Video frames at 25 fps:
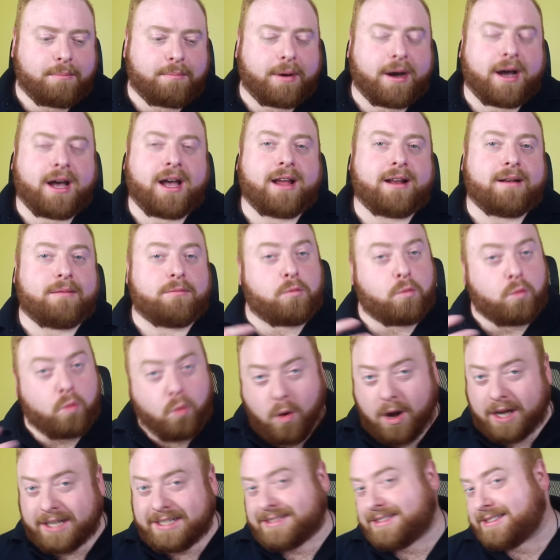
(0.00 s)
But
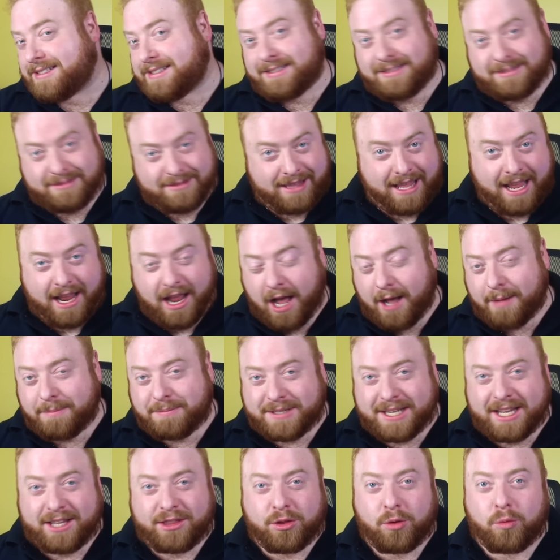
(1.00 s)
once they
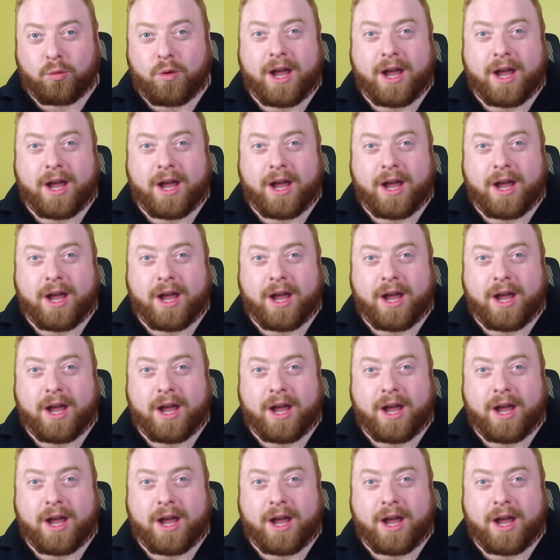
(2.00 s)
update the